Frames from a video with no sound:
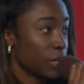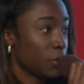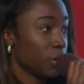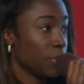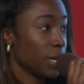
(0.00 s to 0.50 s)
I
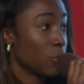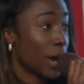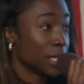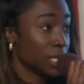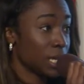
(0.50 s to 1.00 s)
know the
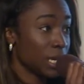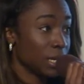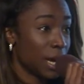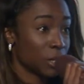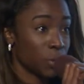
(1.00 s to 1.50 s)
BYC
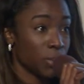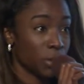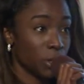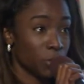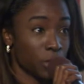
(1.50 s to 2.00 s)
allows
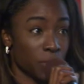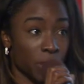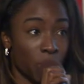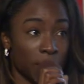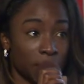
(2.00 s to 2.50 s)
people to use the
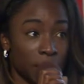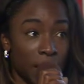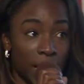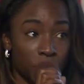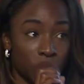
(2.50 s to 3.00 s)

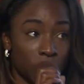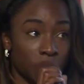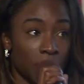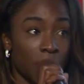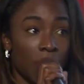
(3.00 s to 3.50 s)
BYC
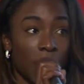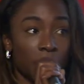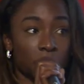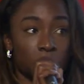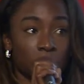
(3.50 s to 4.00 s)
address,
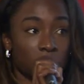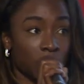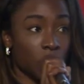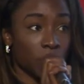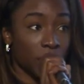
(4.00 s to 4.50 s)

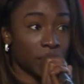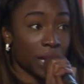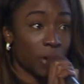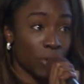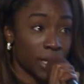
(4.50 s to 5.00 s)
especially on things
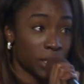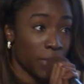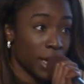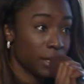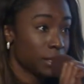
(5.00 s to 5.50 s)
like
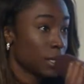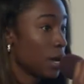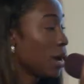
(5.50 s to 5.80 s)
resumes.